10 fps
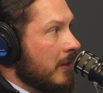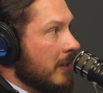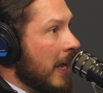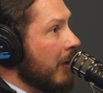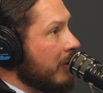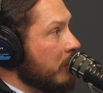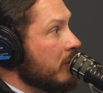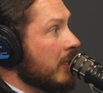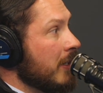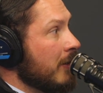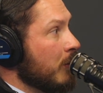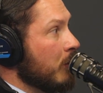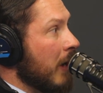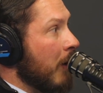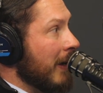Now, can you see
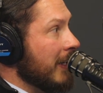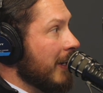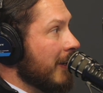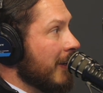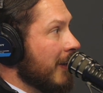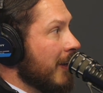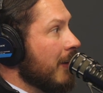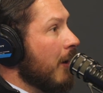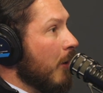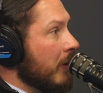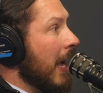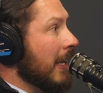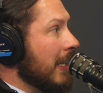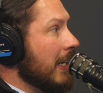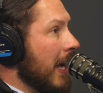how I did it? Oh,
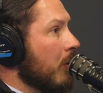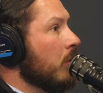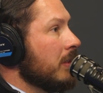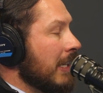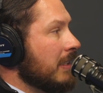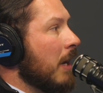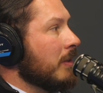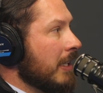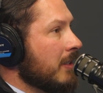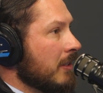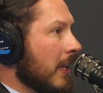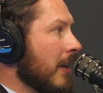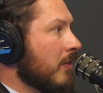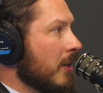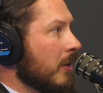I get it now. Well, that's how it takes in
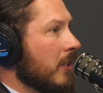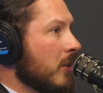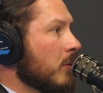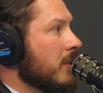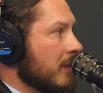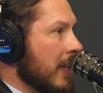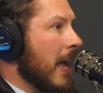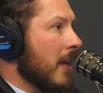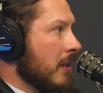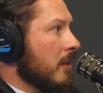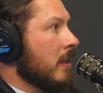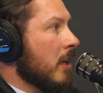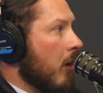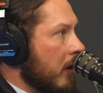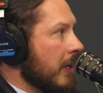life, and he uses that in
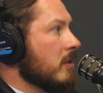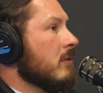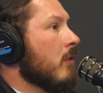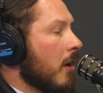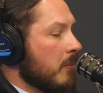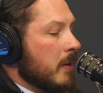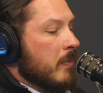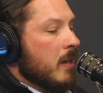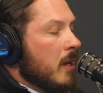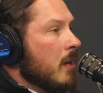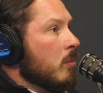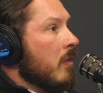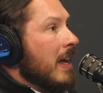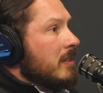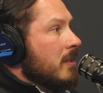the audience involvement.
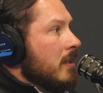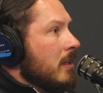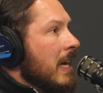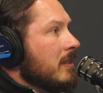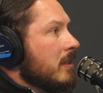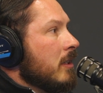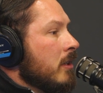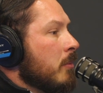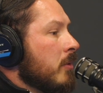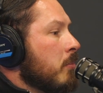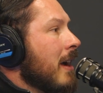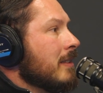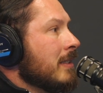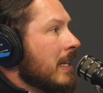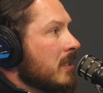Well, that's your
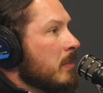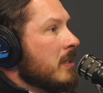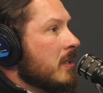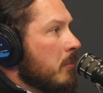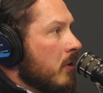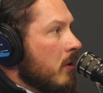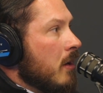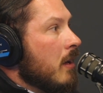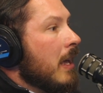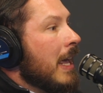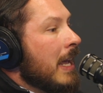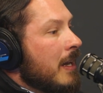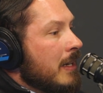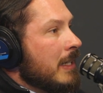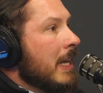process has to be simple
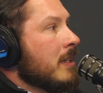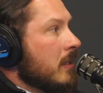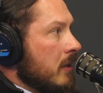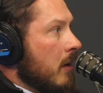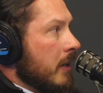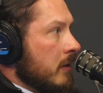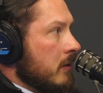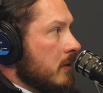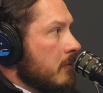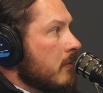and engaging the audience.